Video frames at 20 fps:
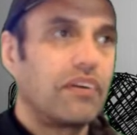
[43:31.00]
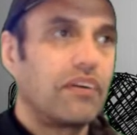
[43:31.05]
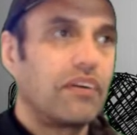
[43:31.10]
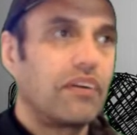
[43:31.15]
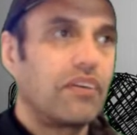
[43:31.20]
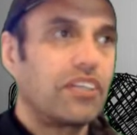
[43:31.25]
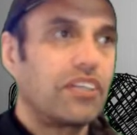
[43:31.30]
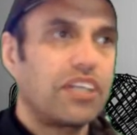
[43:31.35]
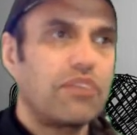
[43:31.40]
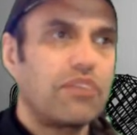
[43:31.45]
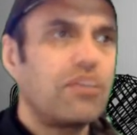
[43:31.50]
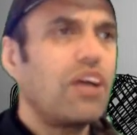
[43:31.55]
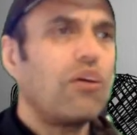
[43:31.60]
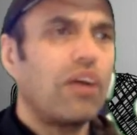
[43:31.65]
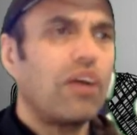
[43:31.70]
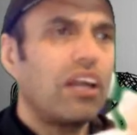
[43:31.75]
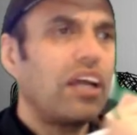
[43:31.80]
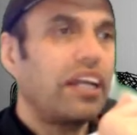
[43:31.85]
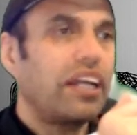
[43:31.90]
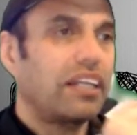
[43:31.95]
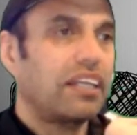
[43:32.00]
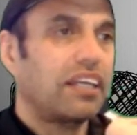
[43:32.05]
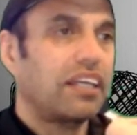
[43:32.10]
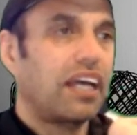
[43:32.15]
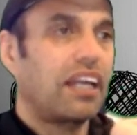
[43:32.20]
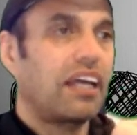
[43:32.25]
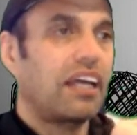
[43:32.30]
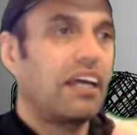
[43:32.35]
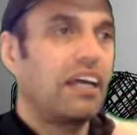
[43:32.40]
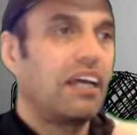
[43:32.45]
You say, no, I like the
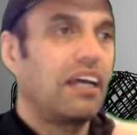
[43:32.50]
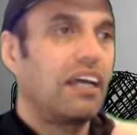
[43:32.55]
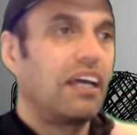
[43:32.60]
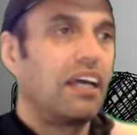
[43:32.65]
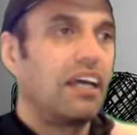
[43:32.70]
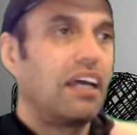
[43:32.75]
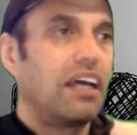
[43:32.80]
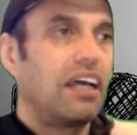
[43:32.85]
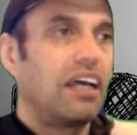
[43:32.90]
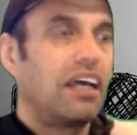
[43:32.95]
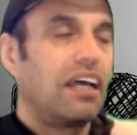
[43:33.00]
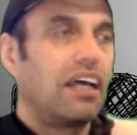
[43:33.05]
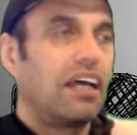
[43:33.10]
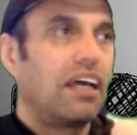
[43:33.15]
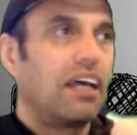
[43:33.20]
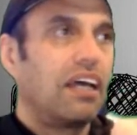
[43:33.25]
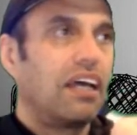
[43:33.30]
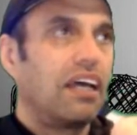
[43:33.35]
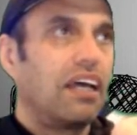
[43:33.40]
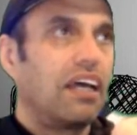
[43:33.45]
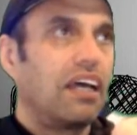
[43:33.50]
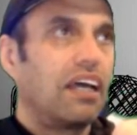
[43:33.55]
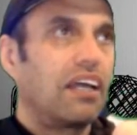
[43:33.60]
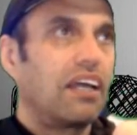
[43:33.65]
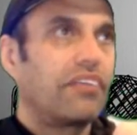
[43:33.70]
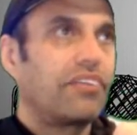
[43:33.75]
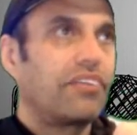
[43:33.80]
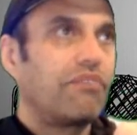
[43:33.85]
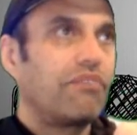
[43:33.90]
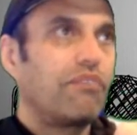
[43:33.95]
colour.
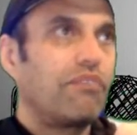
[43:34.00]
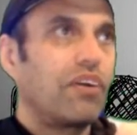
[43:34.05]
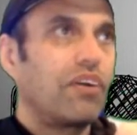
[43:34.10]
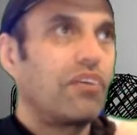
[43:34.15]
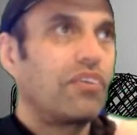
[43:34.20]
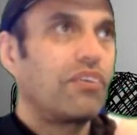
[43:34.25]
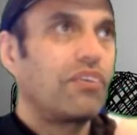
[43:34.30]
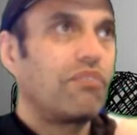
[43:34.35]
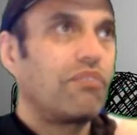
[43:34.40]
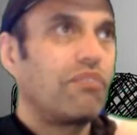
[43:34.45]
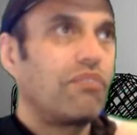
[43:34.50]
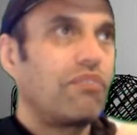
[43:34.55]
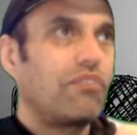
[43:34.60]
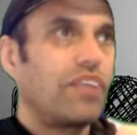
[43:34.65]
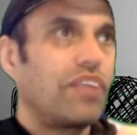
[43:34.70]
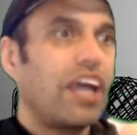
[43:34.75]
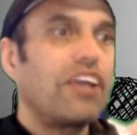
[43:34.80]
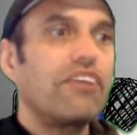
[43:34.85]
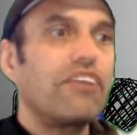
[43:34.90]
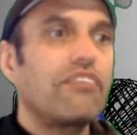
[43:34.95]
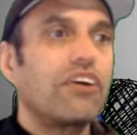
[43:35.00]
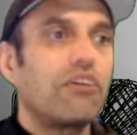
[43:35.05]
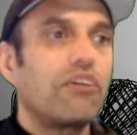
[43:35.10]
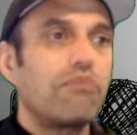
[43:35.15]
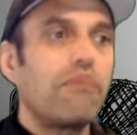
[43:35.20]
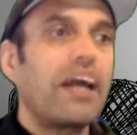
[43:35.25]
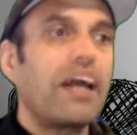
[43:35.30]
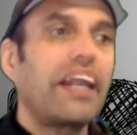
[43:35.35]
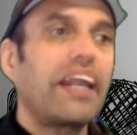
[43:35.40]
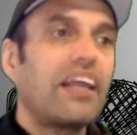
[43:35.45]
Then now you've got
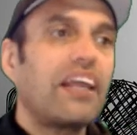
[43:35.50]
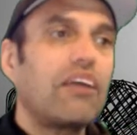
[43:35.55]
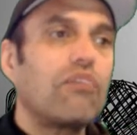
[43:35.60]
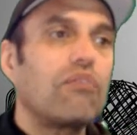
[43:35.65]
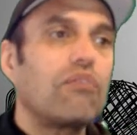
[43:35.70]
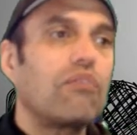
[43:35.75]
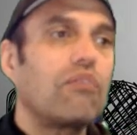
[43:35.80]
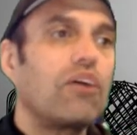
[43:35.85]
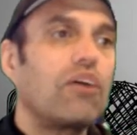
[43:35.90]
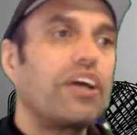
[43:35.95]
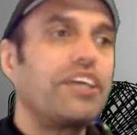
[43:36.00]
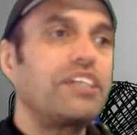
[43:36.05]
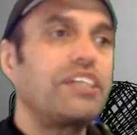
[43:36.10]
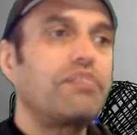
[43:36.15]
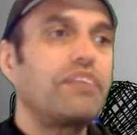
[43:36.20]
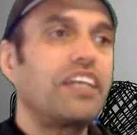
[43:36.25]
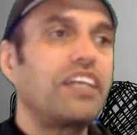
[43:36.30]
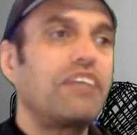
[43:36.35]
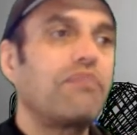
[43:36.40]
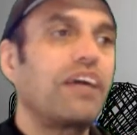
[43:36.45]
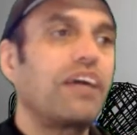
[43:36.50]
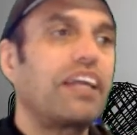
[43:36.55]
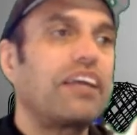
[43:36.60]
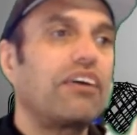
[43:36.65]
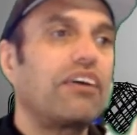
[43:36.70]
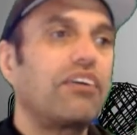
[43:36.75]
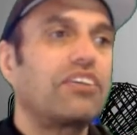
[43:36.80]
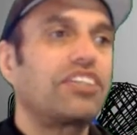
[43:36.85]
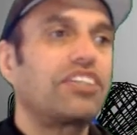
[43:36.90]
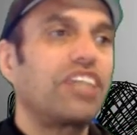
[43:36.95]
money. Why are you spending money
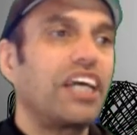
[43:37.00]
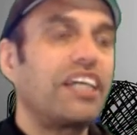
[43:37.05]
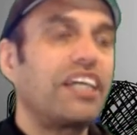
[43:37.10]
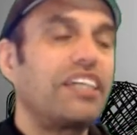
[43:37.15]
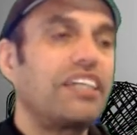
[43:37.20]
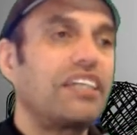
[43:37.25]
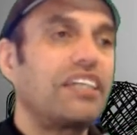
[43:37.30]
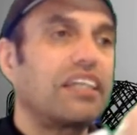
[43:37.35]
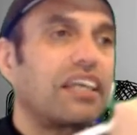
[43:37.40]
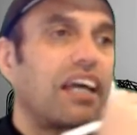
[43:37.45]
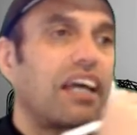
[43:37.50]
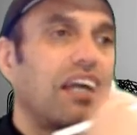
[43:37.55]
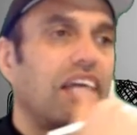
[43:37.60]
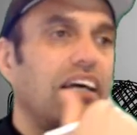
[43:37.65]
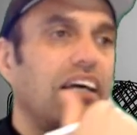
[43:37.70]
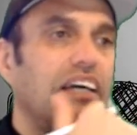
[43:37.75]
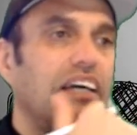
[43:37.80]
on changing the colour?